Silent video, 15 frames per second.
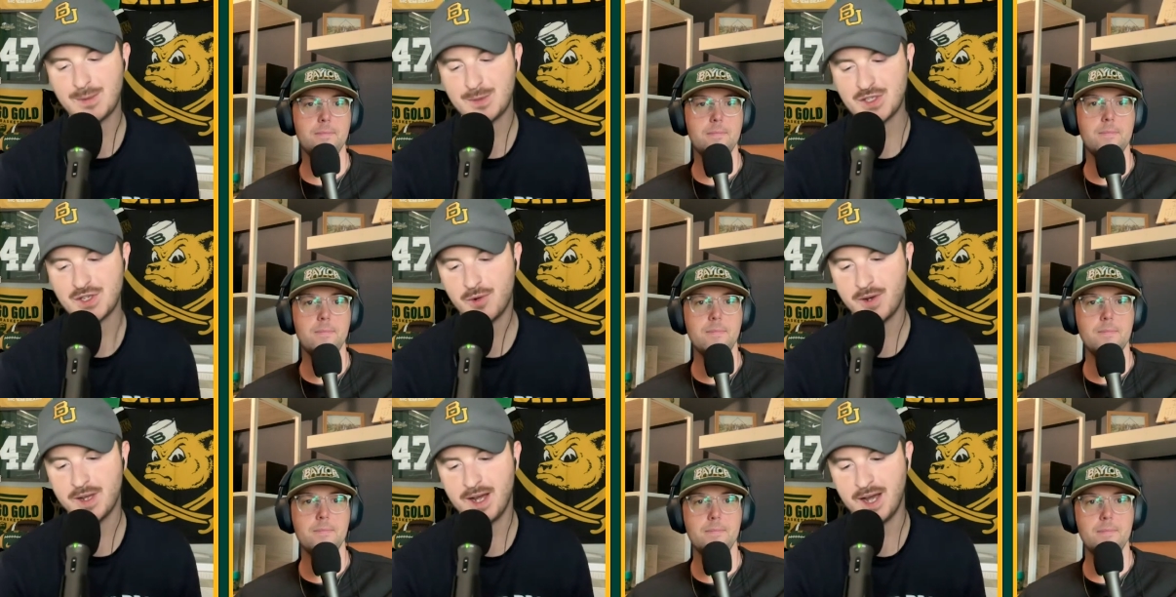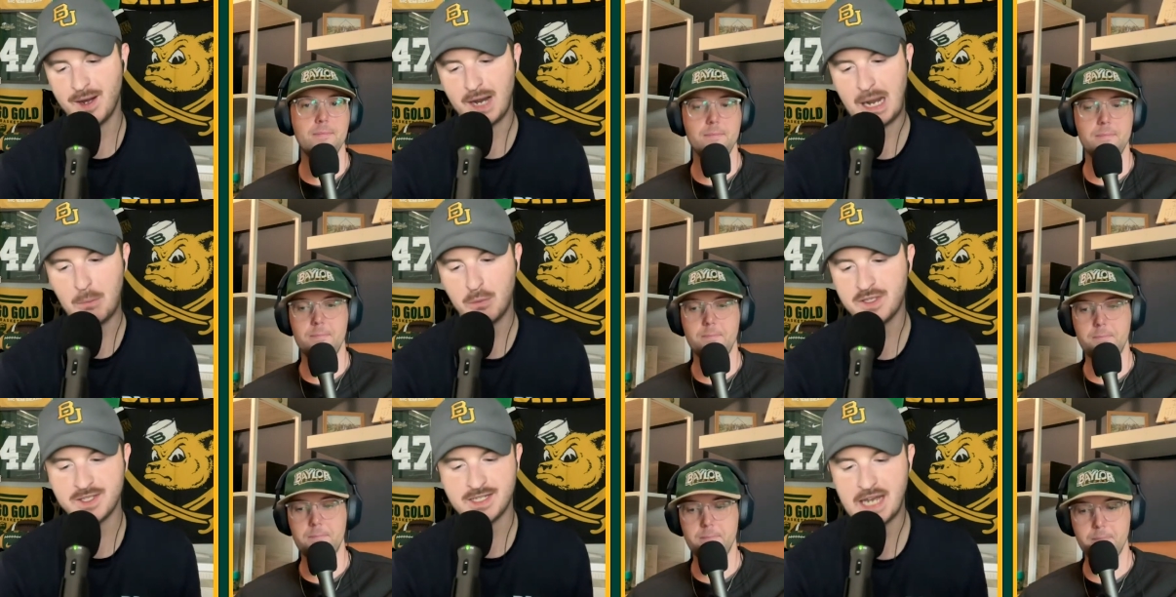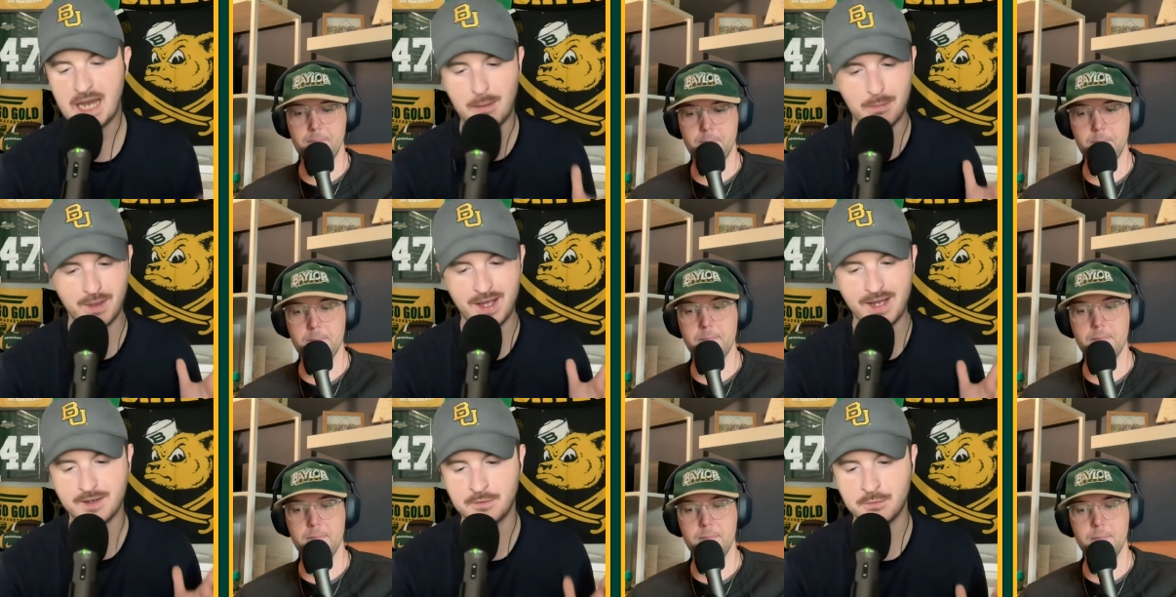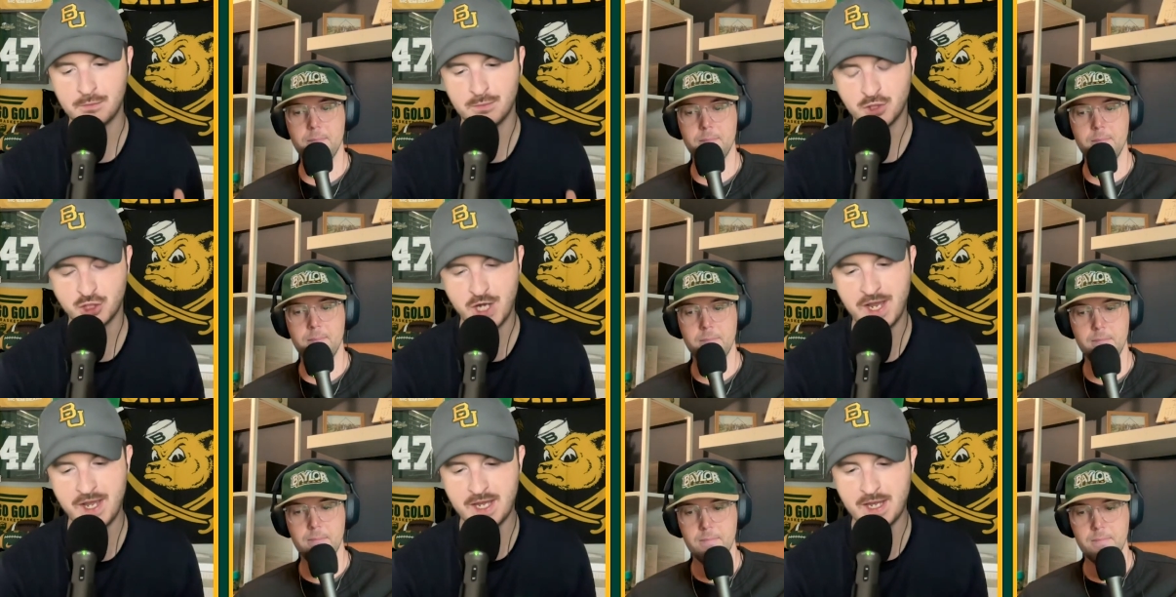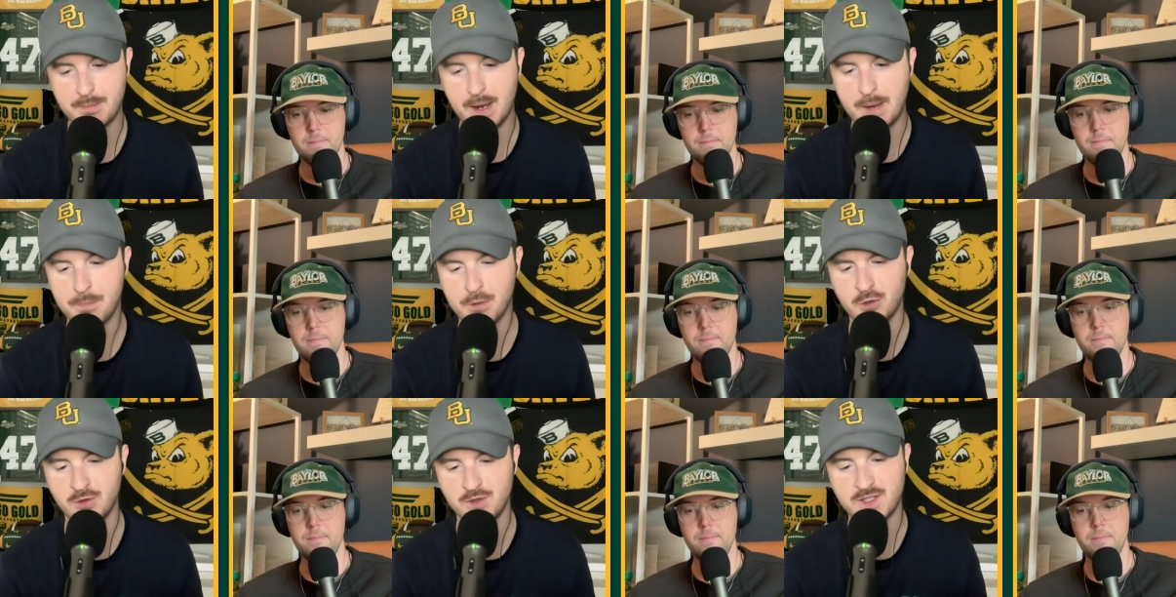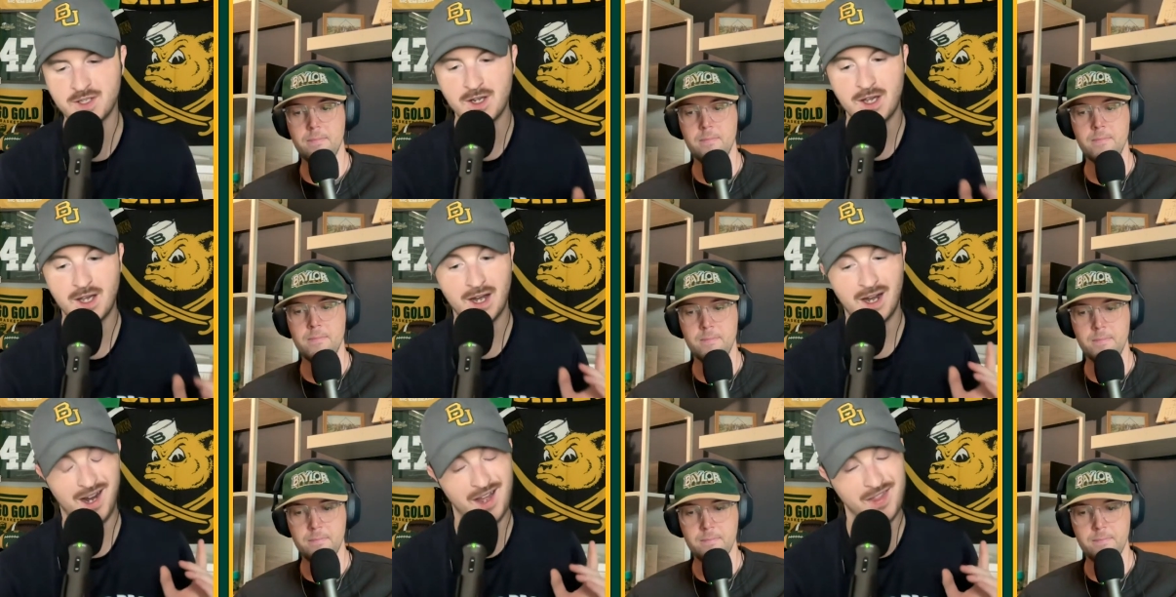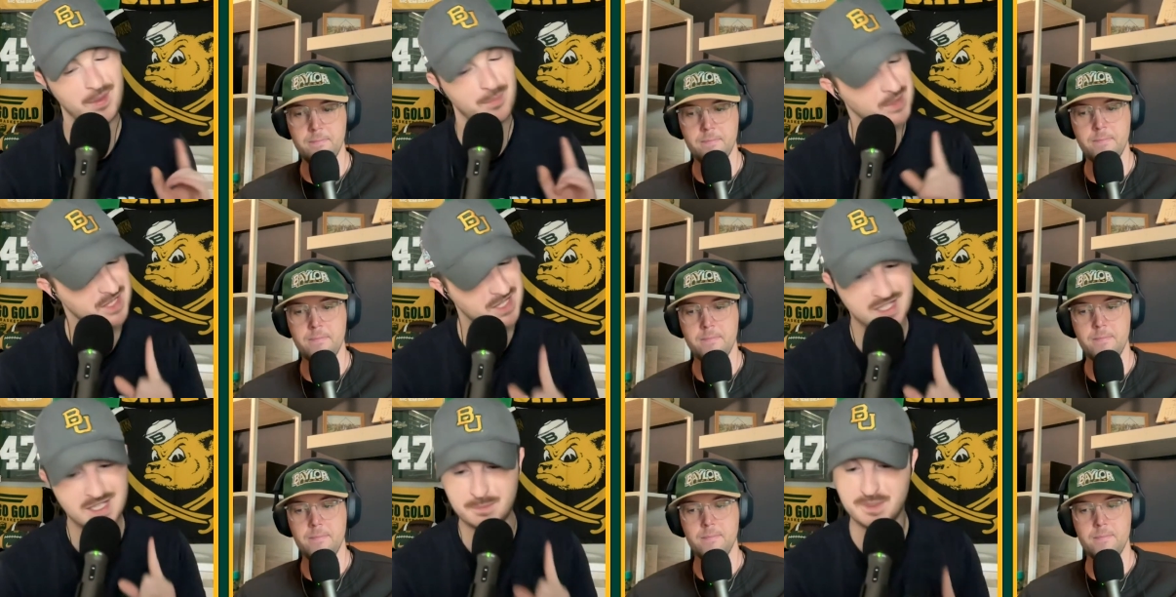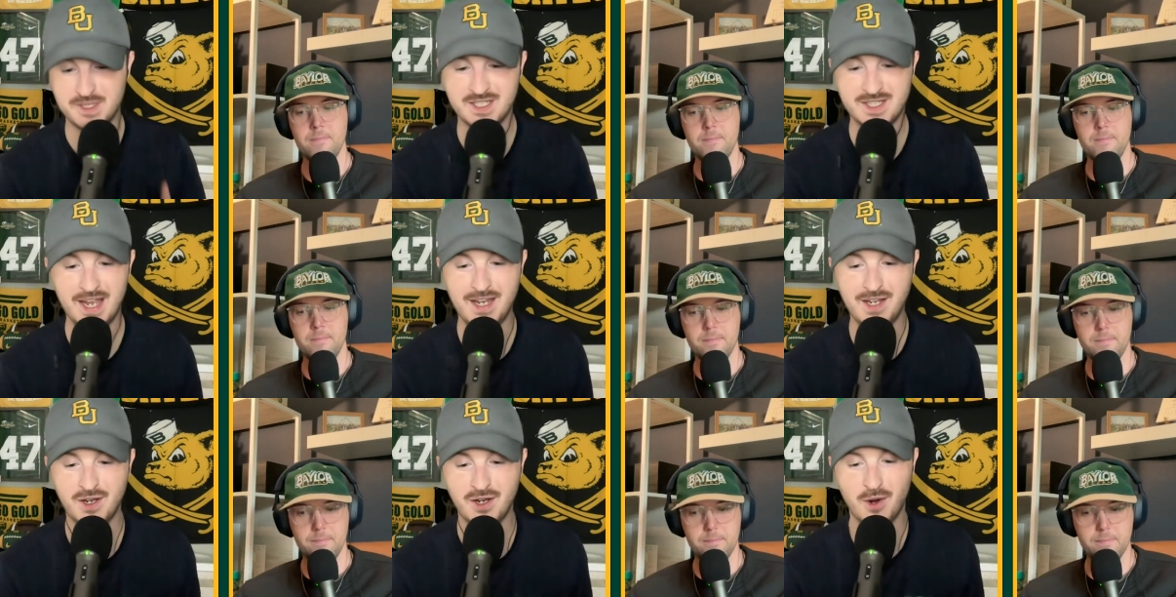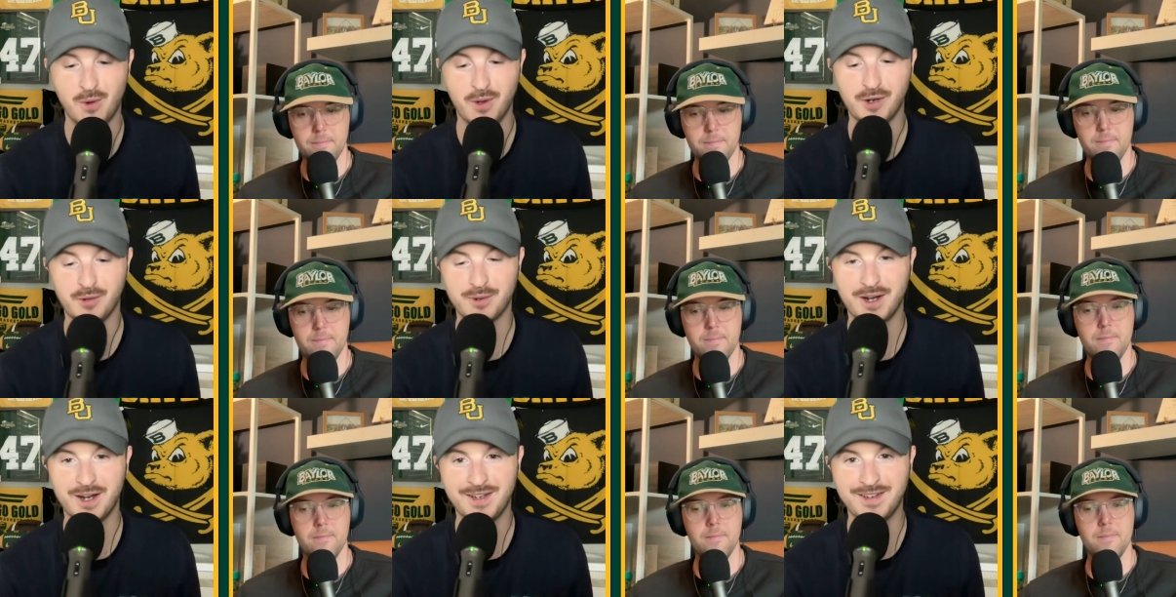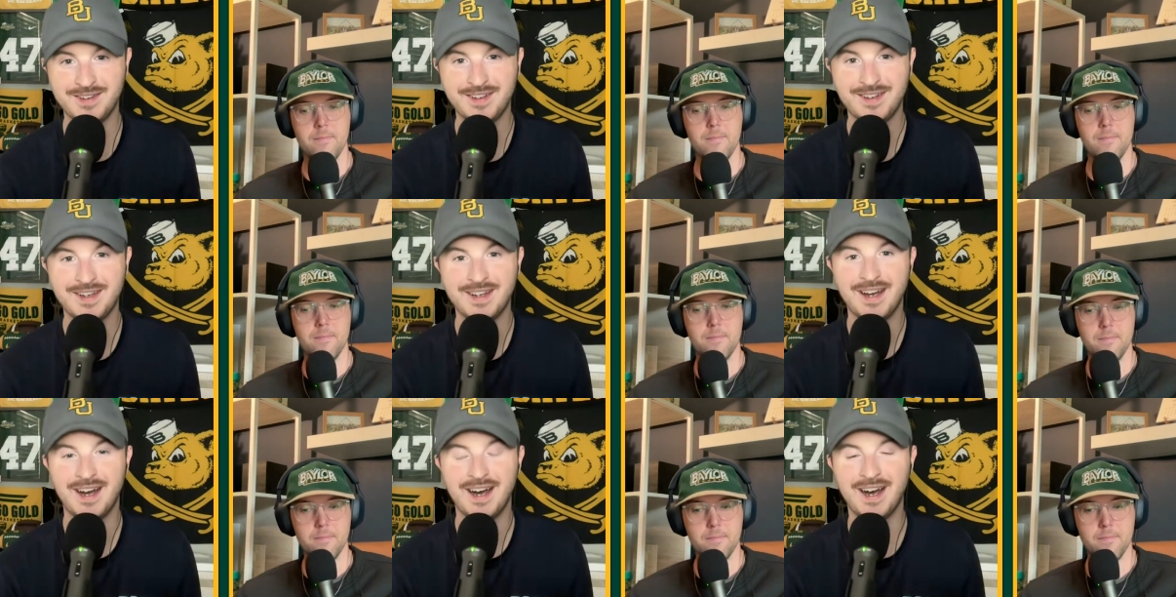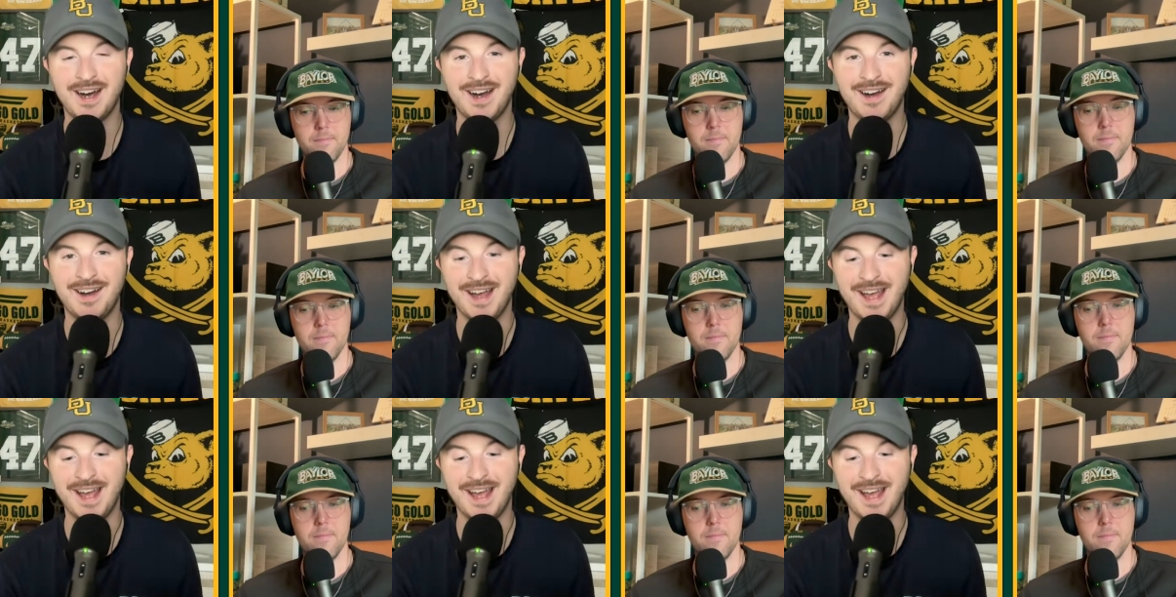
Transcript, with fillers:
Speaker 1: Arizona. I, I wouldn't say I'm like shaking in my boots. I think Mississippi State could go on a run. Uh,